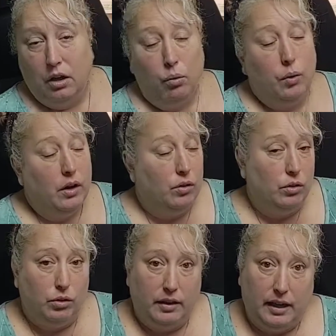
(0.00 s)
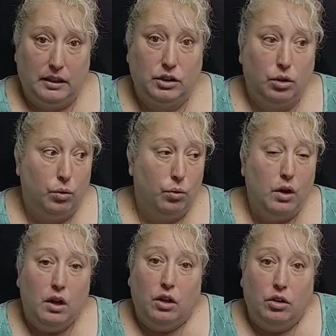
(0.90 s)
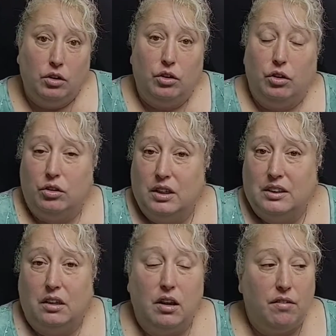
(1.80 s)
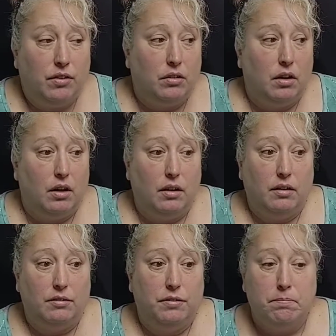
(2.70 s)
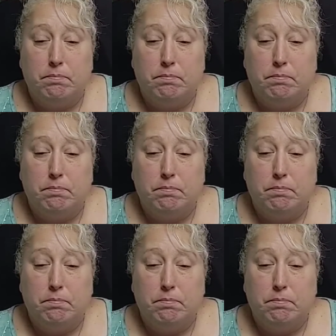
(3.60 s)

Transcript: We don't do that. So it's a level of